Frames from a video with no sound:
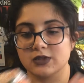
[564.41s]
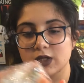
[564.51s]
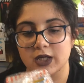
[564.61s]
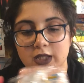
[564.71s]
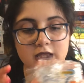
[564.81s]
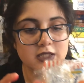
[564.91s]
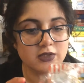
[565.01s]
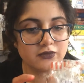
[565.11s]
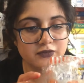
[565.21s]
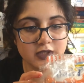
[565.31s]
So I got this
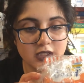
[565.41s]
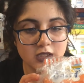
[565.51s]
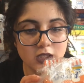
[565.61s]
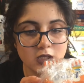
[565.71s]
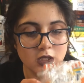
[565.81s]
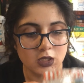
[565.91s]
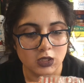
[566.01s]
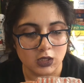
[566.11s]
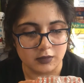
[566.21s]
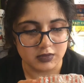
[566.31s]
free
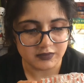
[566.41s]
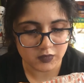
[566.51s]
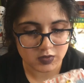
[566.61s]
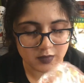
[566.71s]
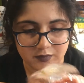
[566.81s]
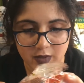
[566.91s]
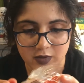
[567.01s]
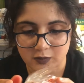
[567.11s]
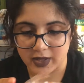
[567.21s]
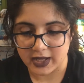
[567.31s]
I believe it was a
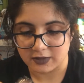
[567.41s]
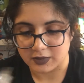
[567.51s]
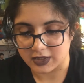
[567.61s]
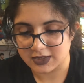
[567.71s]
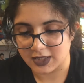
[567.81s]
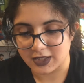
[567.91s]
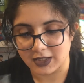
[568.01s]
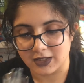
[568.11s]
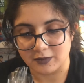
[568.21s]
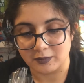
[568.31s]
memo pad, but it's
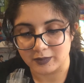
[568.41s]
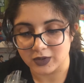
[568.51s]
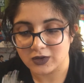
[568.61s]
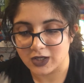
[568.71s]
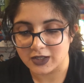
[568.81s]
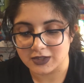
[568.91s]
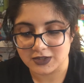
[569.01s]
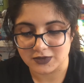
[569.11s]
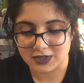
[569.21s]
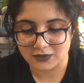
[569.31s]
like in a milk carton,
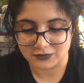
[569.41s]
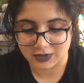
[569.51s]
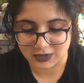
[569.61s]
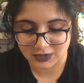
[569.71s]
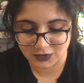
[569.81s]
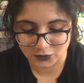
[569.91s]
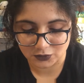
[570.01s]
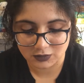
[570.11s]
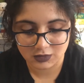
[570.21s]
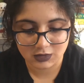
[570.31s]
so it's like really cute.
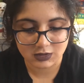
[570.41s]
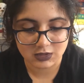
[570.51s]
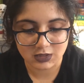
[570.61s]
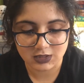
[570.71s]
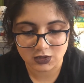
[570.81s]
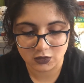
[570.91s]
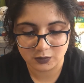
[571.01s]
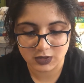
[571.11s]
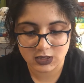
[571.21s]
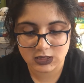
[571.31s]
Let's
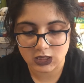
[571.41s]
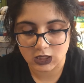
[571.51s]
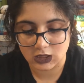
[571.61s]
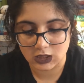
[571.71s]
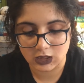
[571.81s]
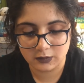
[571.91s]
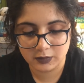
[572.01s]
open this up.